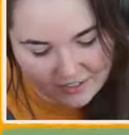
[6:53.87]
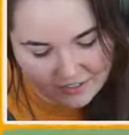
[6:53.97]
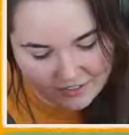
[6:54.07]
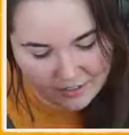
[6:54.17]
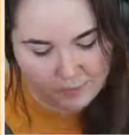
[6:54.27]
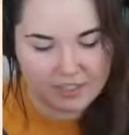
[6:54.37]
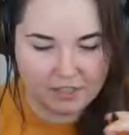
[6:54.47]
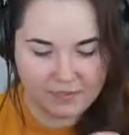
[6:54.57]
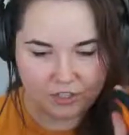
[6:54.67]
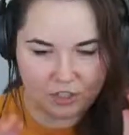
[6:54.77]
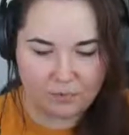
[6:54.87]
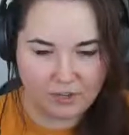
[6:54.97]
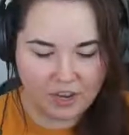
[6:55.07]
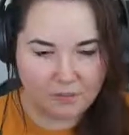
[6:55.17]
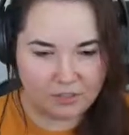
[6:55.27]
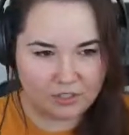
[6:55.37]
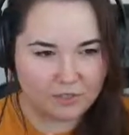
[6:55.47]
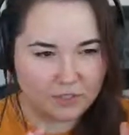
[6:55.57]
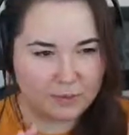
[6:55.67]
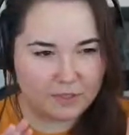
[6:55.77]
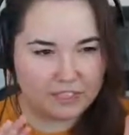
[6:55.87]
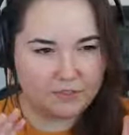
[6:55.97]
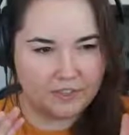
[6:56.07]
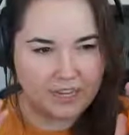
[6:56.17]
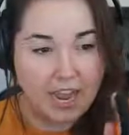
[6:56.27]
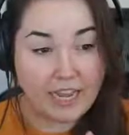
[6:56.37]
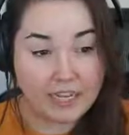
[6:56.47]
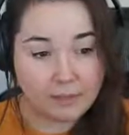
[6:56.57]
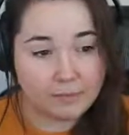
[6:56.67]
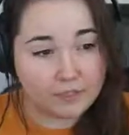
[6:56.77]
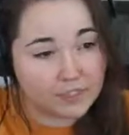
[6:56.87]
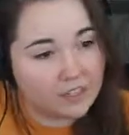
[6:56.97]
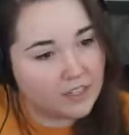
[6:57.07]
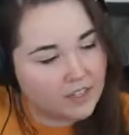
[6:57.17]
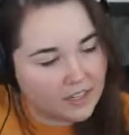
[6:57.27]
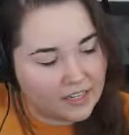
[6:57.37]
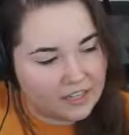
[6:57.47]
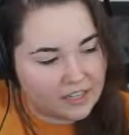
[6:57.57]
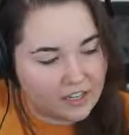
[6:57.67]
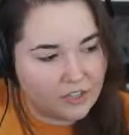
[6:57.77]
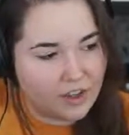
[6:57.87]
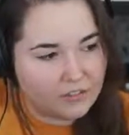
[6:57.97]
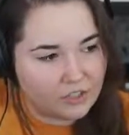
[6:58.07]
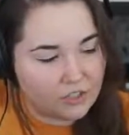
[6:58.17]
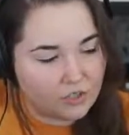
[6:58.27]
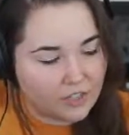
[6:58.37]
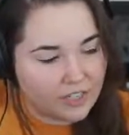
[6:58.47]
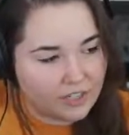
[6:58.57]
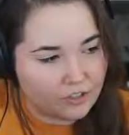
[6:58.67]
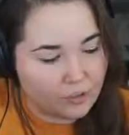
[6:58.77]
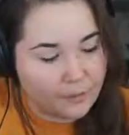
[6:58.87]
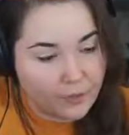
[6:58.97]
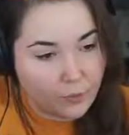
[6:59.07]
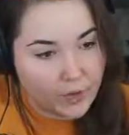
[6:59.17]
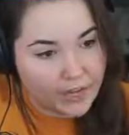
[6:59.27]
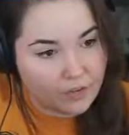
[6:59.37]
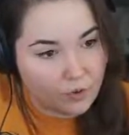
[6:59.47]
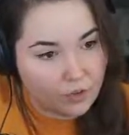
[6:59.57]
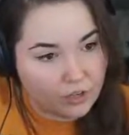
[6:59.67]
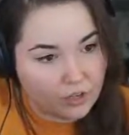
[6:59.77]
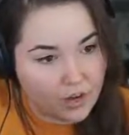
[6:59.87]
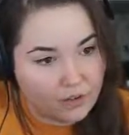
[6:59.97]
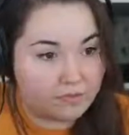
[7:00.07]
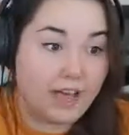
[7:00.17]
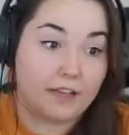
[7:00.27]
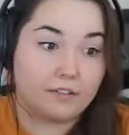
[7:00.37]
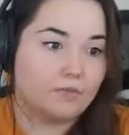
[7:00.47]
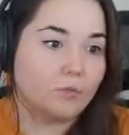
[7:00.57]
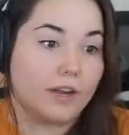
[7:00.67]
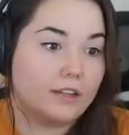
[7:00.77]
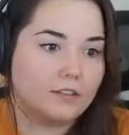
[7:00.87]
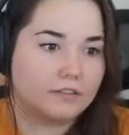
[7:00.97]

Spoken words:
specific shipping options for specific items. Instead, you have to do it either by weight or a flat rate.